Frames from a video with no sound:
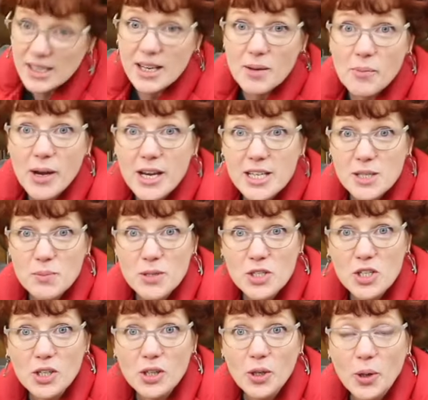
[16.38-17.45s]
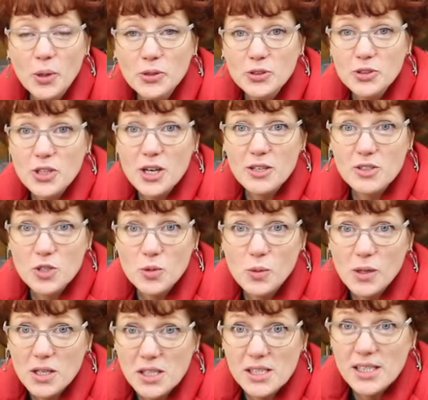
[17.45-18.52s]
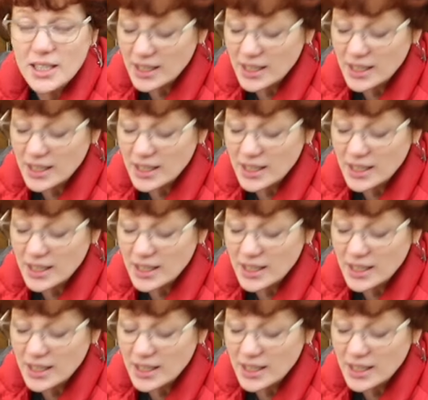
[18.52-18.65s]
My husband took the older dog to work